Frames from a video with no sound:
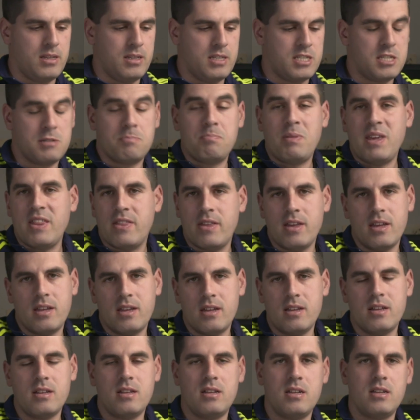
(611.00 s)
speed
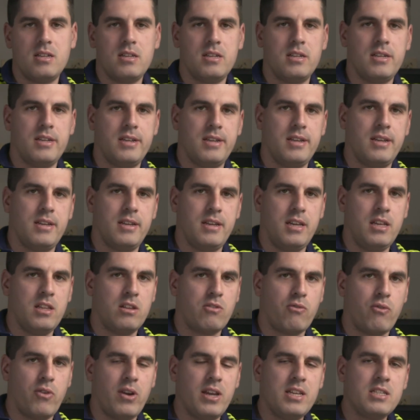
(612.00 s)

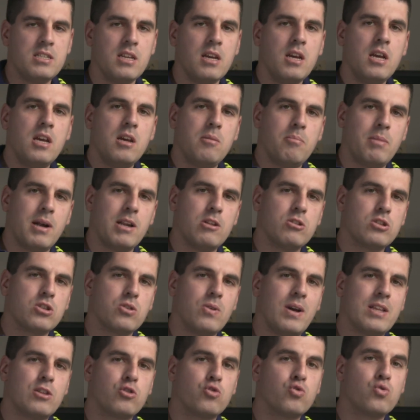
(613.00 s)
interface, but
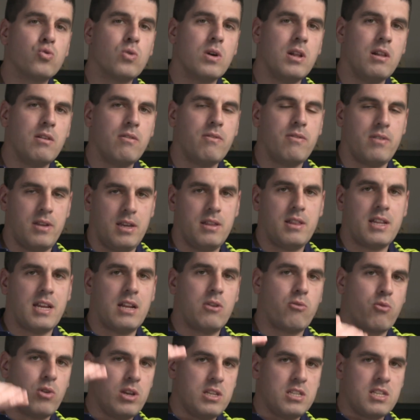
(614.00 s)
also at 12, it
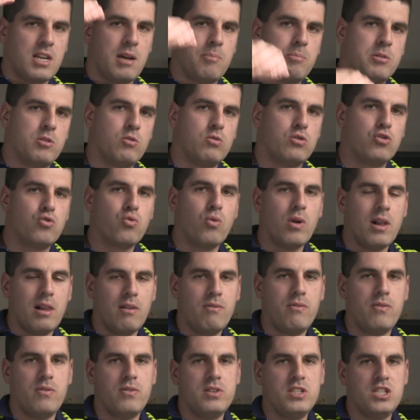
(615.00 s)
can reach up to
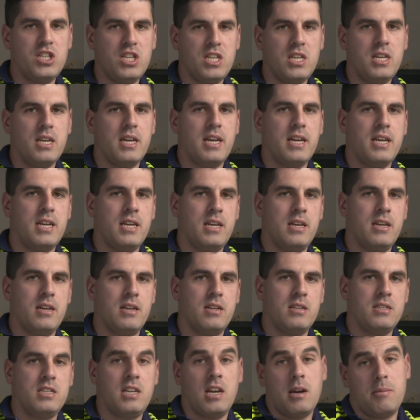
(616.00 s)
12
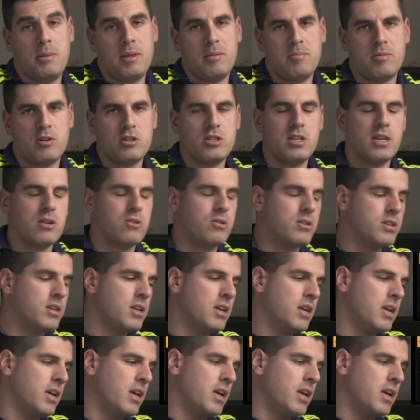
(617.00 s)
gigabit per second